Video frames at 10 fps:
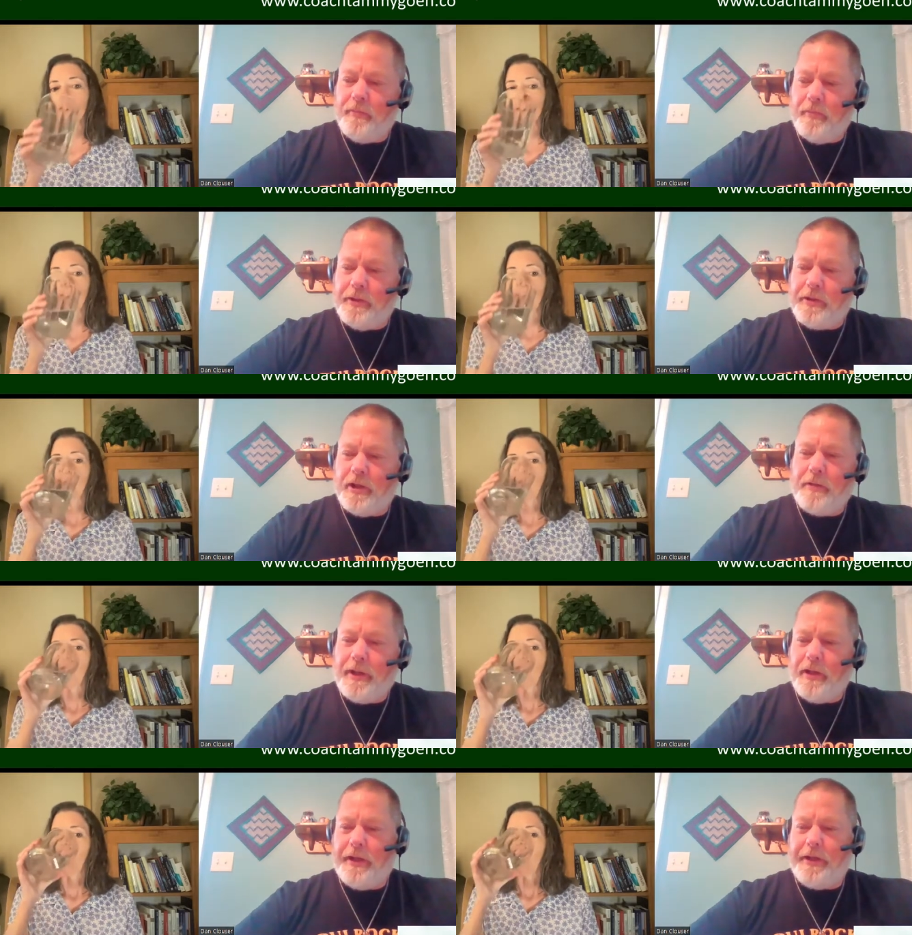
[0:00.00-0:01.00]
Speaker 1: when you talk
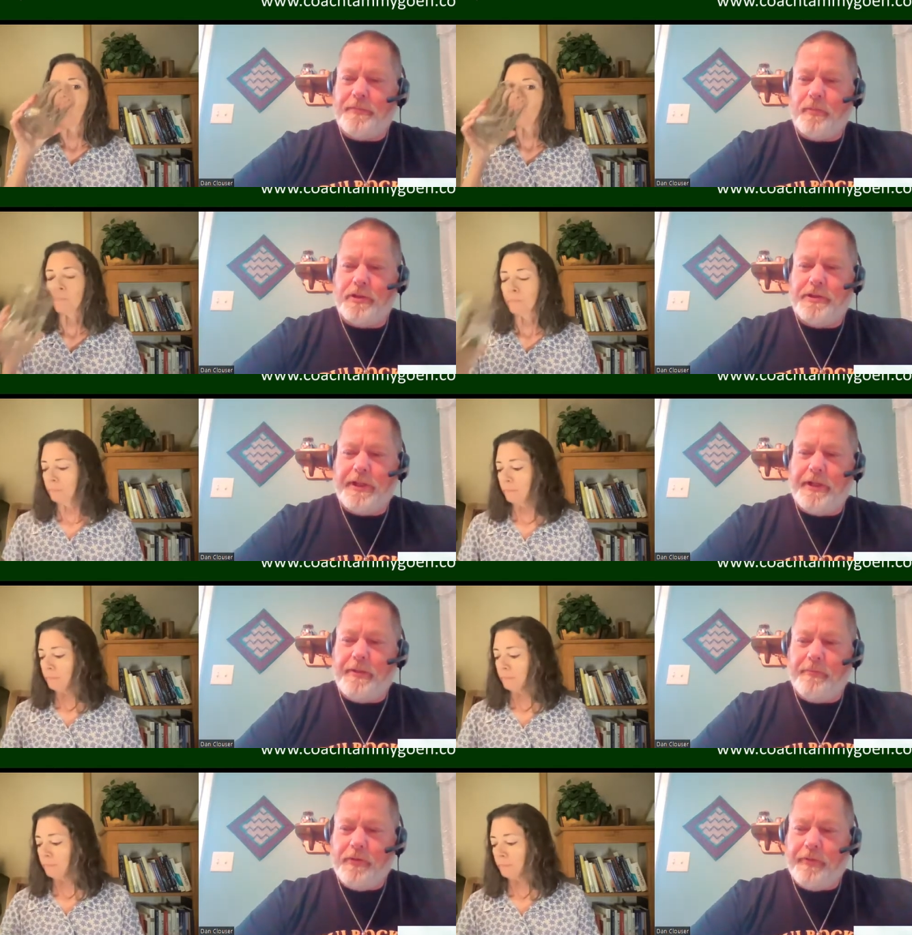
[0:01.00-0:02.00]
about Alanis Morissette
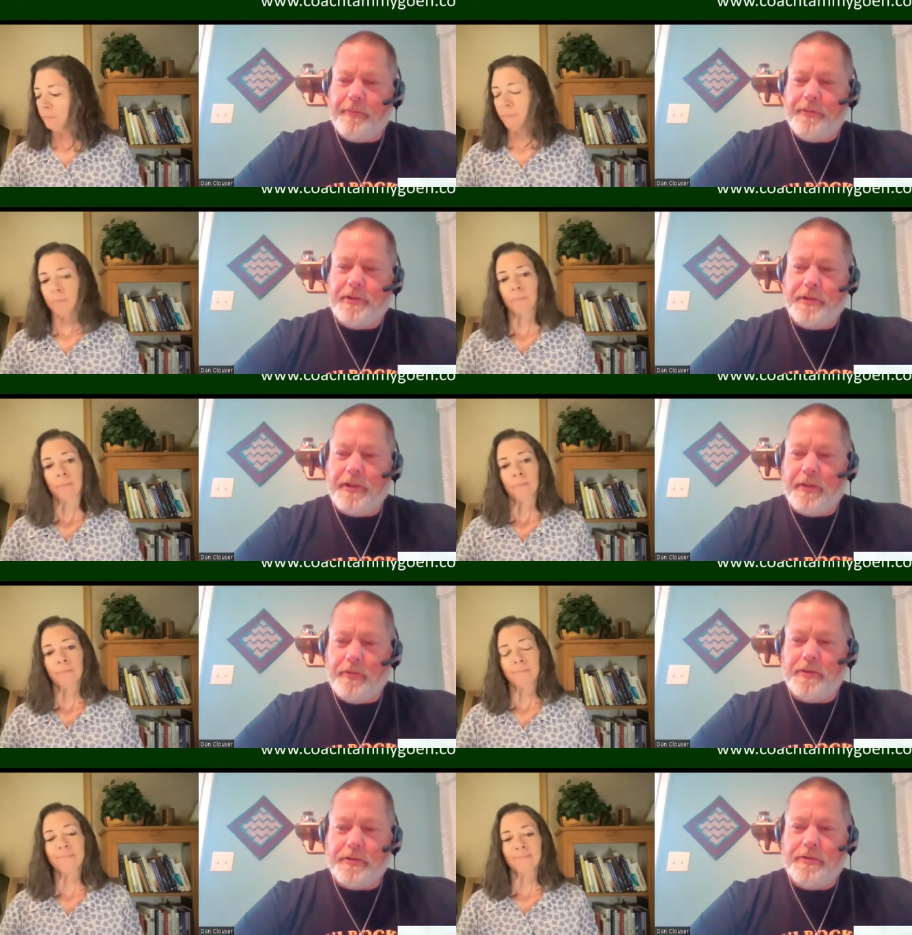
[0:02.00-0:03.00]
in that movie, I mean, she,
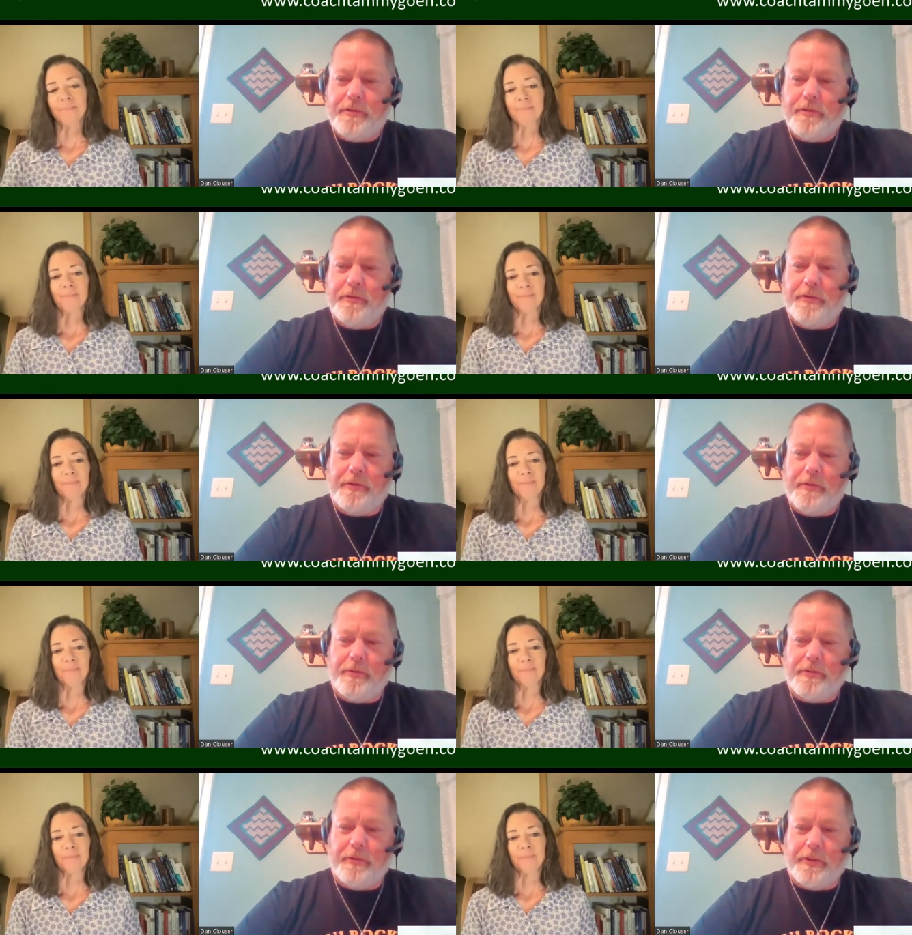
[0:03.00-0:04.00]
that was,
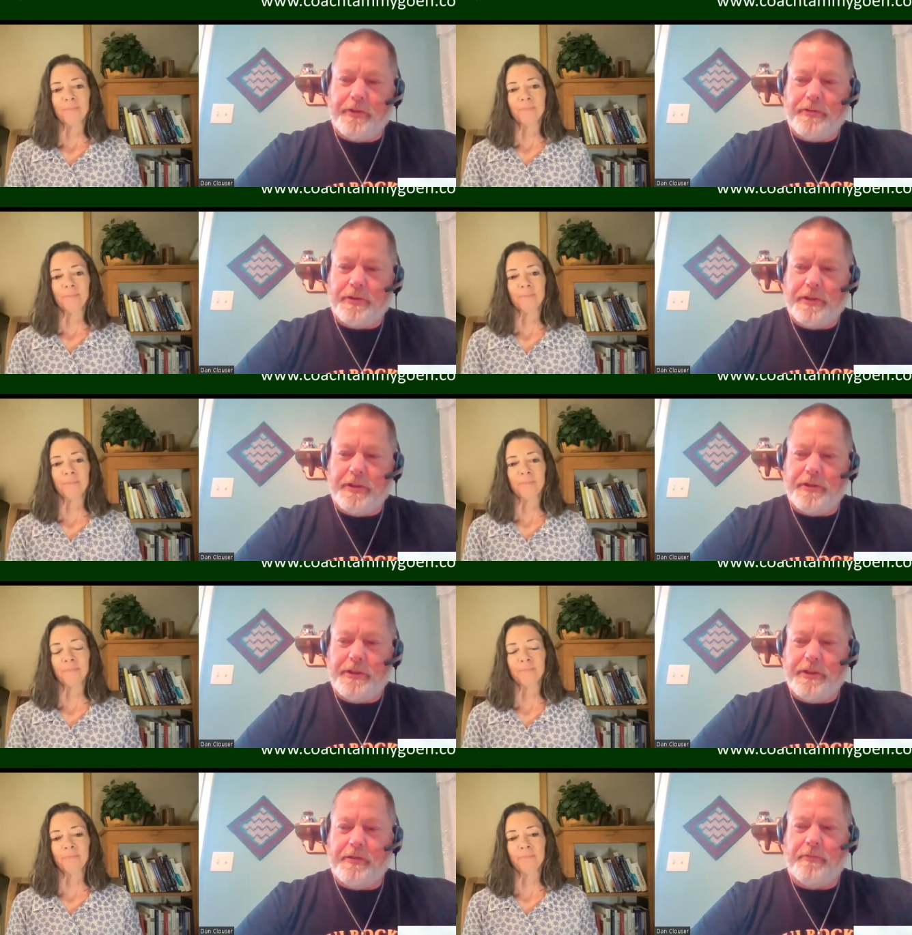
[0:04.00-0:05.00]
it was really interesting to
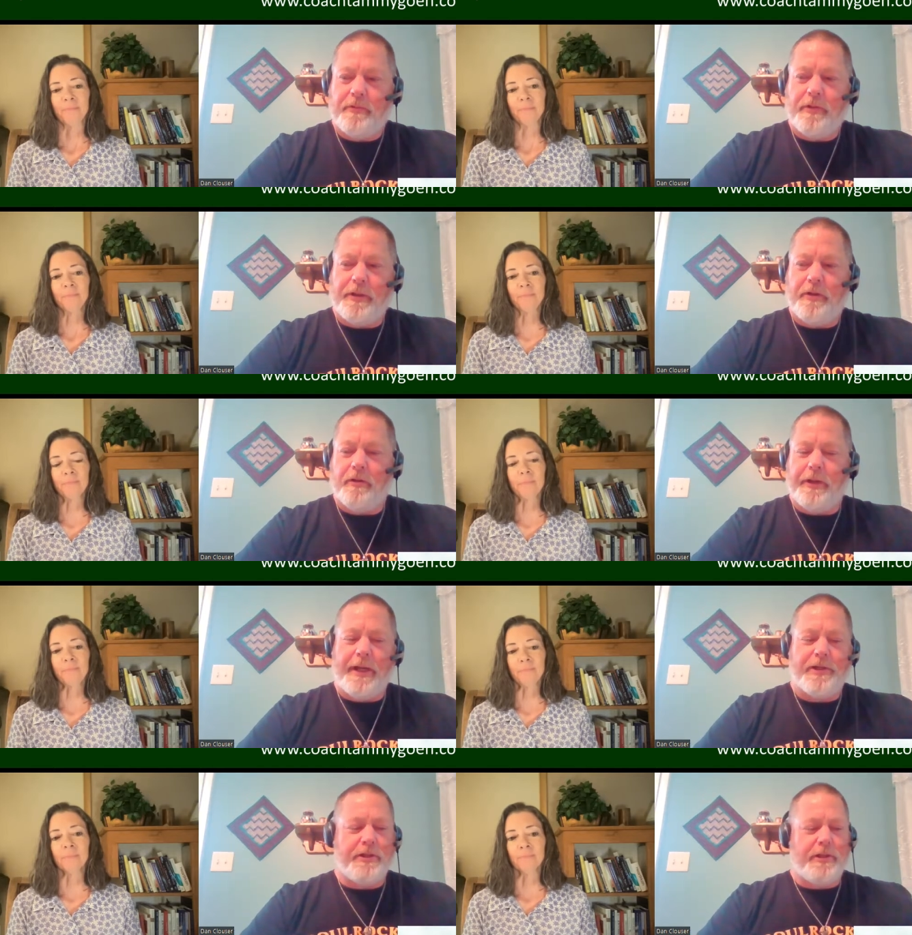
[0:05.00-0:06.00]
see like her
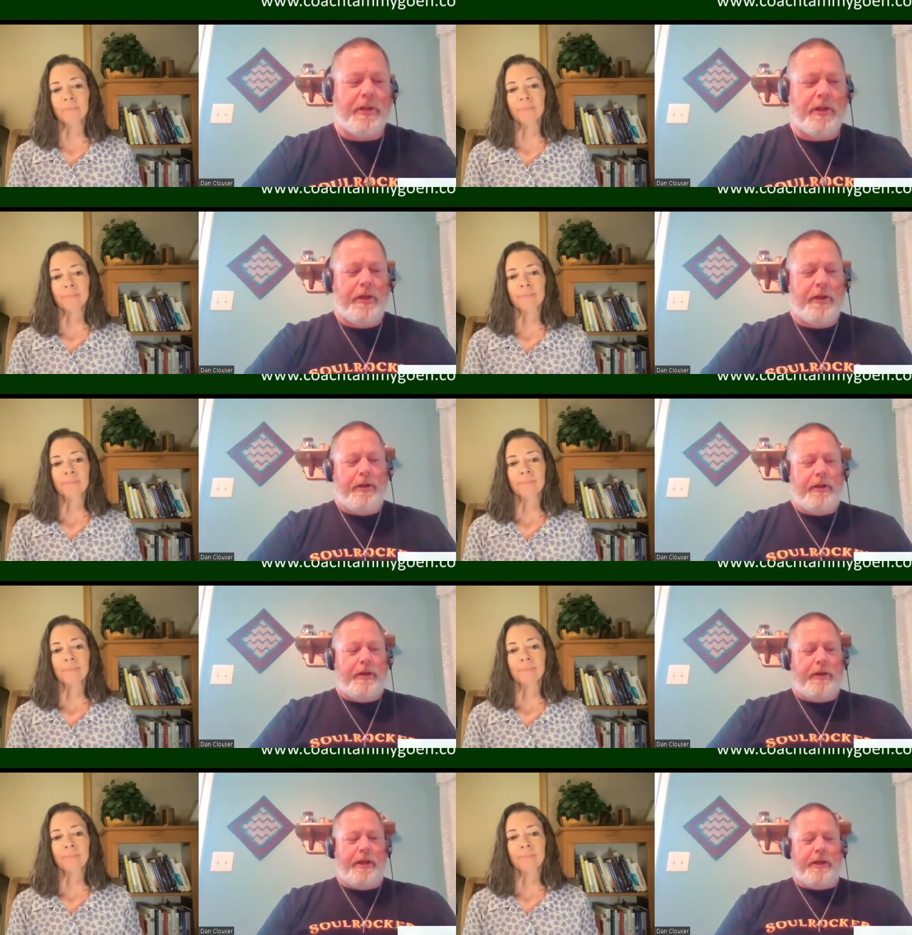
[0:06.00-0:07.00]
reaction.
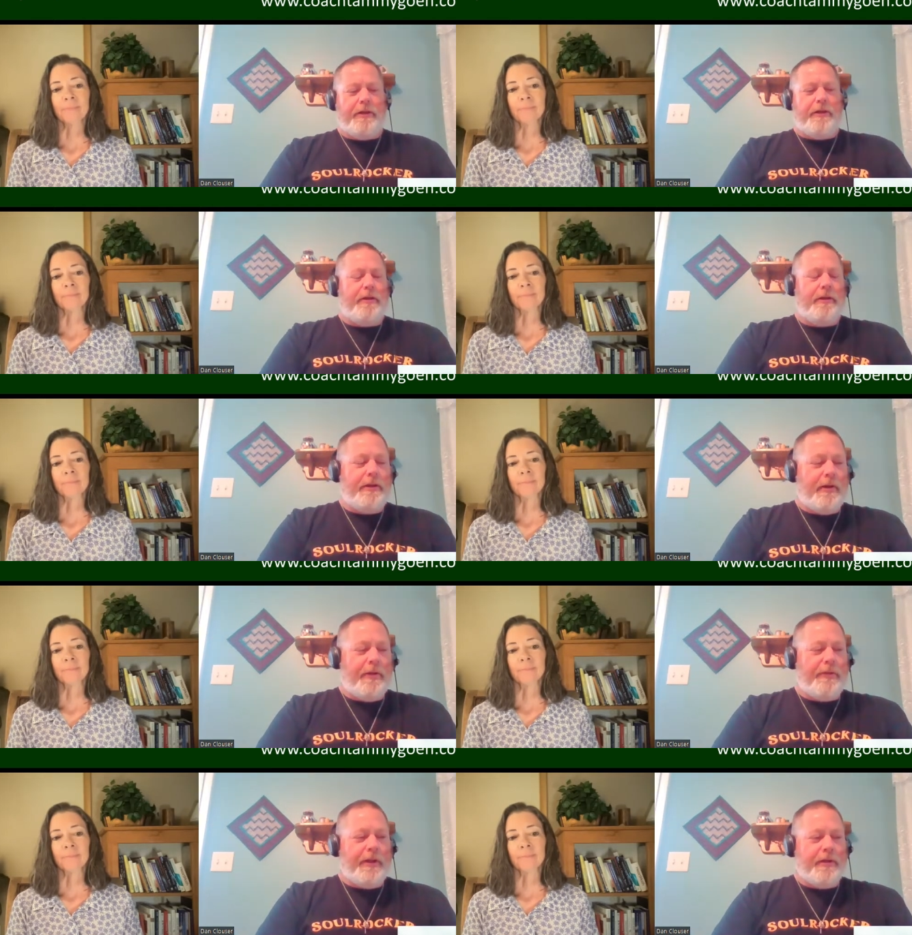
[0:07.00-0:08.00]
And, you
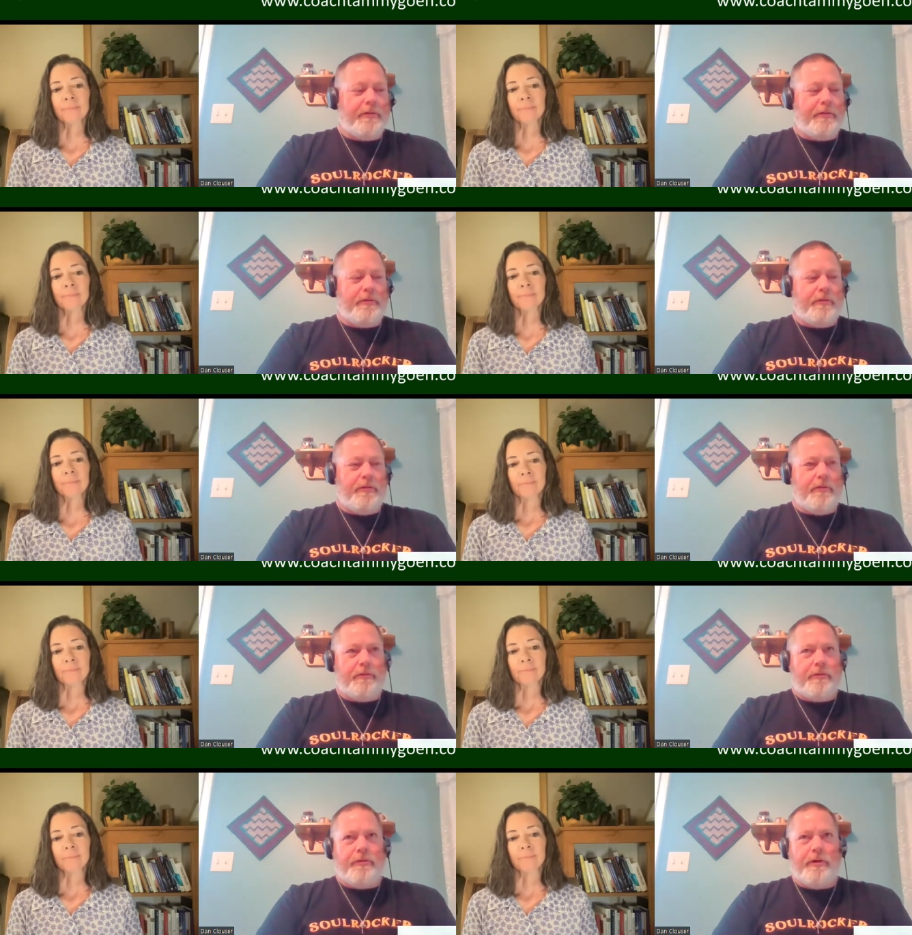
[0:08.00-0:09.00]
know, I think
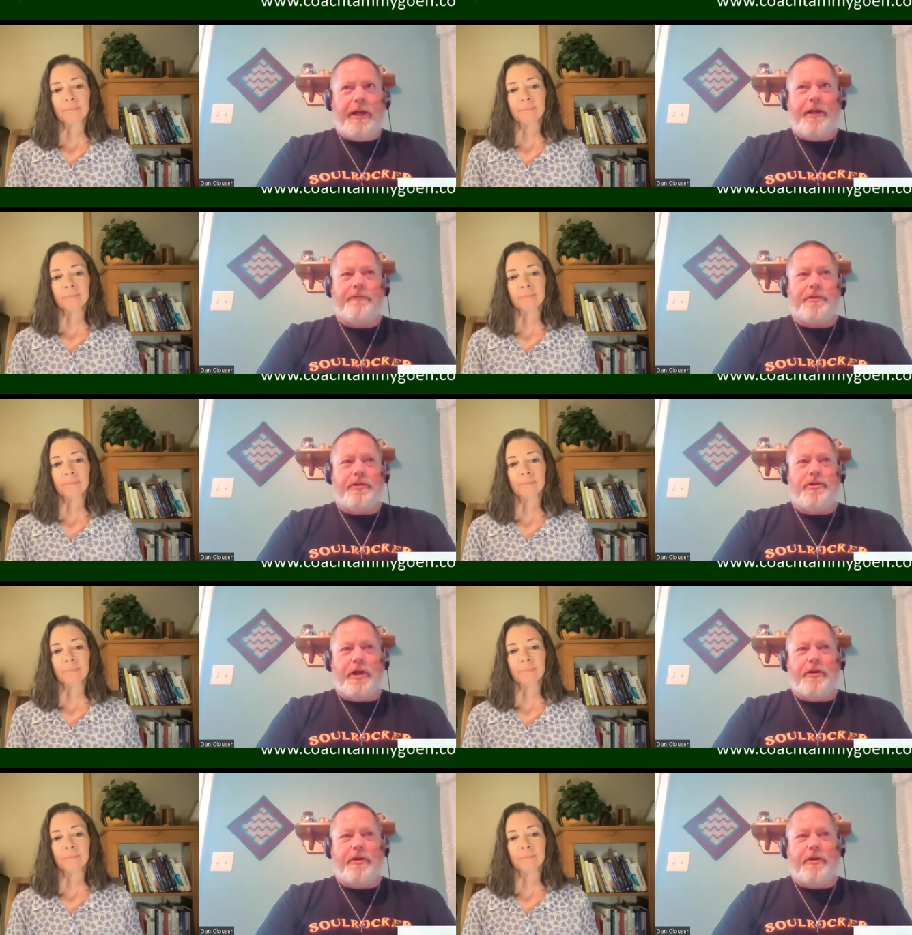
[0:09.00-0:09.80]
creatives in